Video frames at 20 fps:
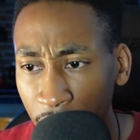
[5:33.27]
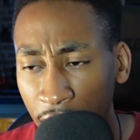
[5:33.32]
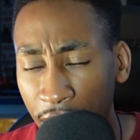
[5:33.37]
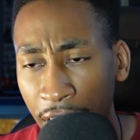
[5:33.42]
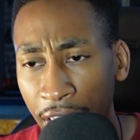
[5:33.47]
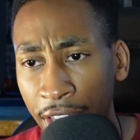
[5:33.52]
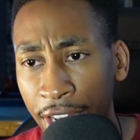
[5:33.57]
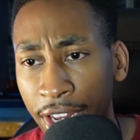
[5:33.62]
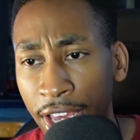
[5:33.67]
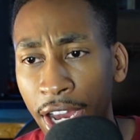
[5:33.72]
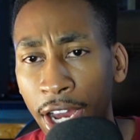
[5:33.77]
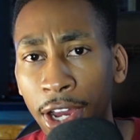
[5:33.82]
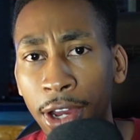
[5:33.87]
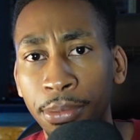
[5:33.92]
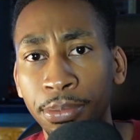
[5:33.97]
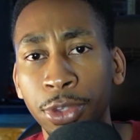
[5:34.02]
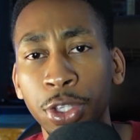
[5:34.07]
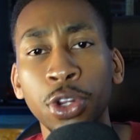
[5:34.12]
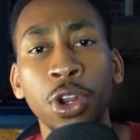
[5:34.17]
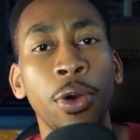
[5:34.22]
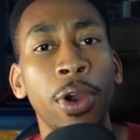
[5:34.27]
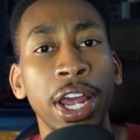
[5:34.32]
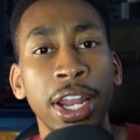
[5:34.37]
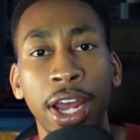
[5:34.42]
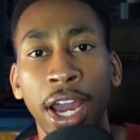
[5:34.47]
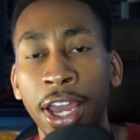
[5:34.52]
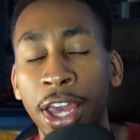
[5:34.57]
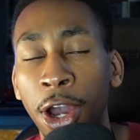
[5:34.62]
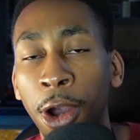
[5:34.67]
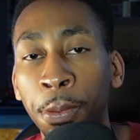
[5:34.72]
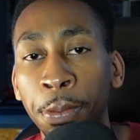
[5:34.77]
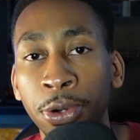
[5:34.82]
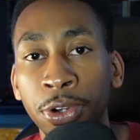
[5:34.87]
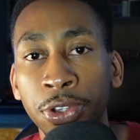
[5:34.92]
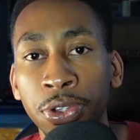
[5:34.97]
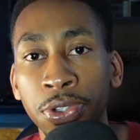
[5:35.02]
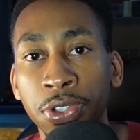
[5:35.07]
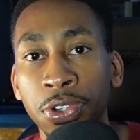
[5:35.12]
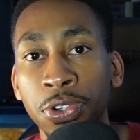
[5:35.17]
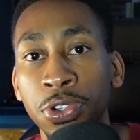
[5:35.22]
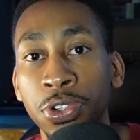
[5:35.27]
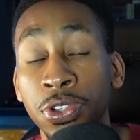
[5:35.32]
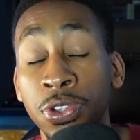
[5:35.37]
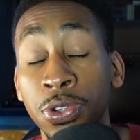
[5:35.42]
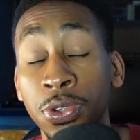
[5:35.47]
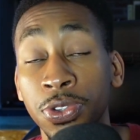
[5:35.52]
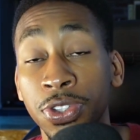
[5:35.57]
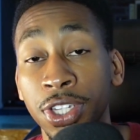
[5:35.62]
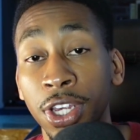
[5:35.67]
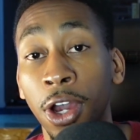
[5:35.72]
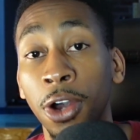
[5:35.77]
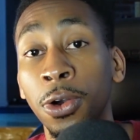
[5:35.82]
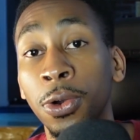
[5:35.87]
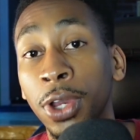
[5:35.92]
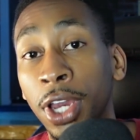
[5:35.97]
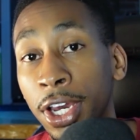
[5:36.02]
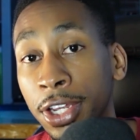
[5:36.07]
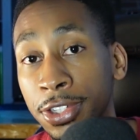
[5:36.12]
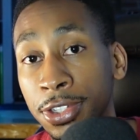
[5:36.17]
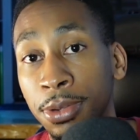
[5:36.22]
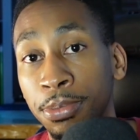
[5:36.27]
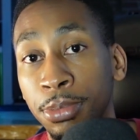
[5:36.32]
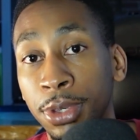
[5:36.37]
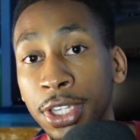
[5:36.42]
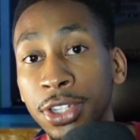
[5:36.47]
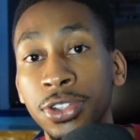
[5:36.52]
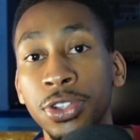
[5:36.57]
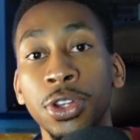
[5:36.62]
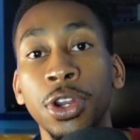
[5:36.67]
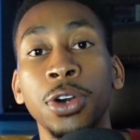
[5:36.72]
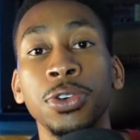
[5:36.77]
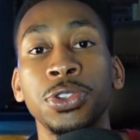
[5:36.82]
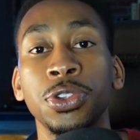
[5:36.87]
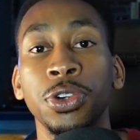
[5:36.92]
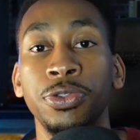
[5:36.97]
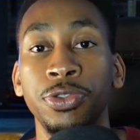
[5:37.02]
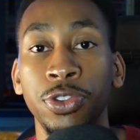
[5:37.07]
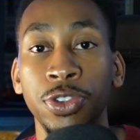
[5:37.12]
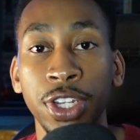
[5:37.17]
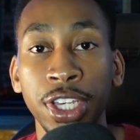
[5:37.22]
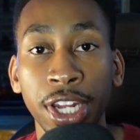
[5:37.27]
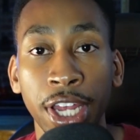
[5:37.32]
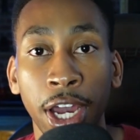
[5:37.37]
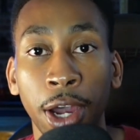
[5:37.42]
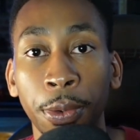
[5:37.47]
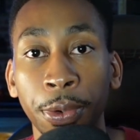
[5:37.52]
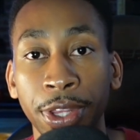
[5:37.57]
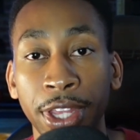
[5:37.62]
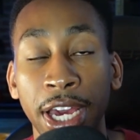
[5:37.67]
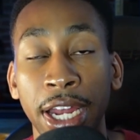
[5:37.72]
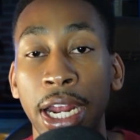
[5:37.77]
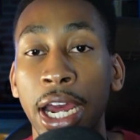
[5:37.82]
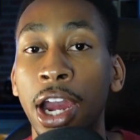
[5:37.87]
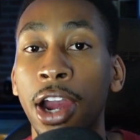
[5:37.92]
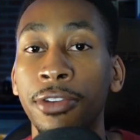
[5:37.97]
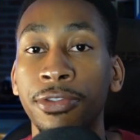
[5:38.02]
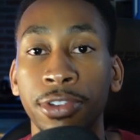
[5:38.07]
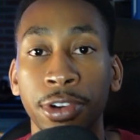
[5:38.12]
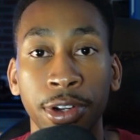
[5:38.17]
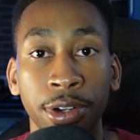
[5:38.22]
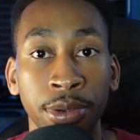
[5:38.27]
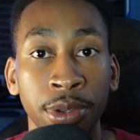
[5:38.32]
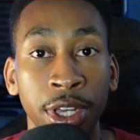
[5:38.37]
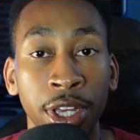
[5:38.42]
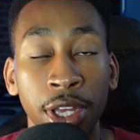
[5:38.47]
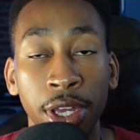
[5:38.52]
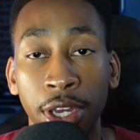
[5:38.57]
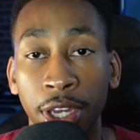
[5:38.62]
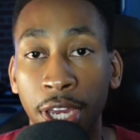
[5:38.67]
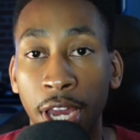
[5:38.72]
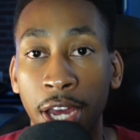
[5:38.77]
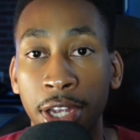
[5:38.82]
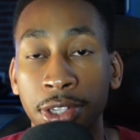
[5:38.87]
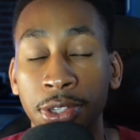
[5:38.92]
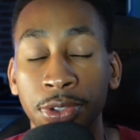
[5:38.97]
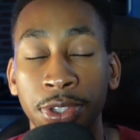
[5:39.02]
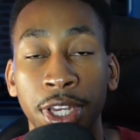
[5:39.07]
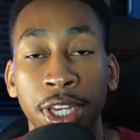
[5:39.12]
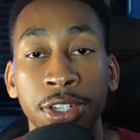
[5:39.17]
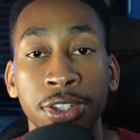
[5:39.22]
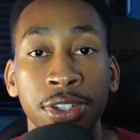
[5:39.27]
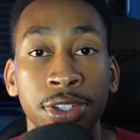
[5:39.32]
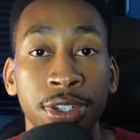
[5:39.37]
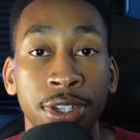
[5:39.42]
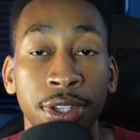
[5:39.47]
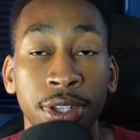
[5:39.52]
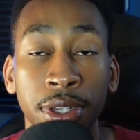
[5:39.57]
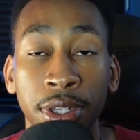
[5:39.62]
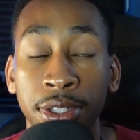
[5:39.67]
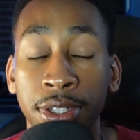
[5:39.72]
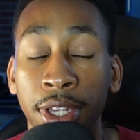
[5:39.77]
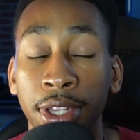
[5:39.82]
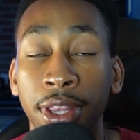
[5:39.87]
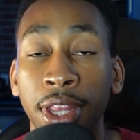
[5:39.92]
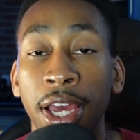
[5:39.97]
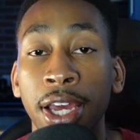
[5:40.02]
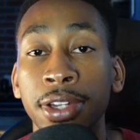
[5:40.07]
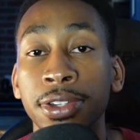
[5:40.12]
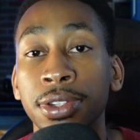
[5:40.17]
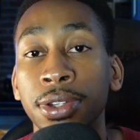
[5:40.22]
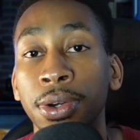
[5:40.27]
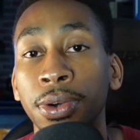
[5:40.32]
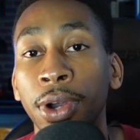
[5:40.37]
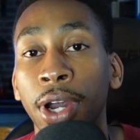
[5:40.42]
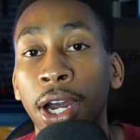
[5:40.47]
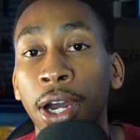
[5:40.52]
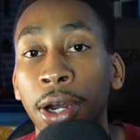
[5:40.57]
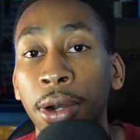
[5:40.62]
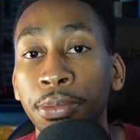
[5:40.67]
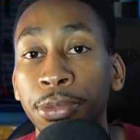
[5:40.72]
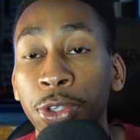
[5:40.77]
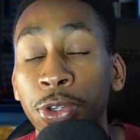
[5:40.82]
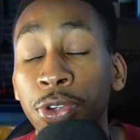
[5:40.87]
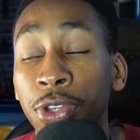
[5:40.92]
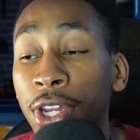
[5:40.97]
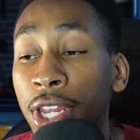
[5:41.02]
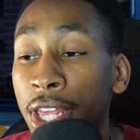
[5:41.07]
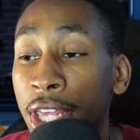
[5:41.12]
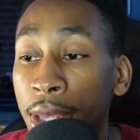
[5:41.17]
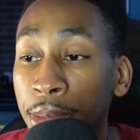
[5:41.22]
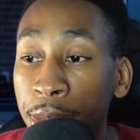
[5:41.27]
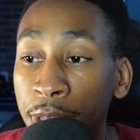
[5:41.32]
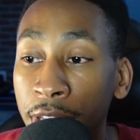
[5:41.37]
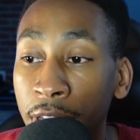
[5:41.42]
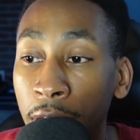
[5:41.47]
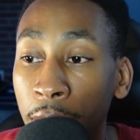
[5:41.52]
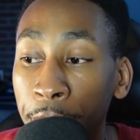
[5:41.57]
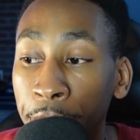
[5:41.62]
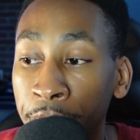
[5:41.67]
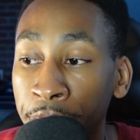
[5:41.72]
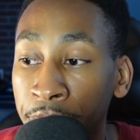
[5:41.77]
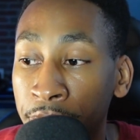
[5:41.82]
And I help producers to sell custom beats. So if you need help with that, I offer consultations and things like that. So you can hit me up,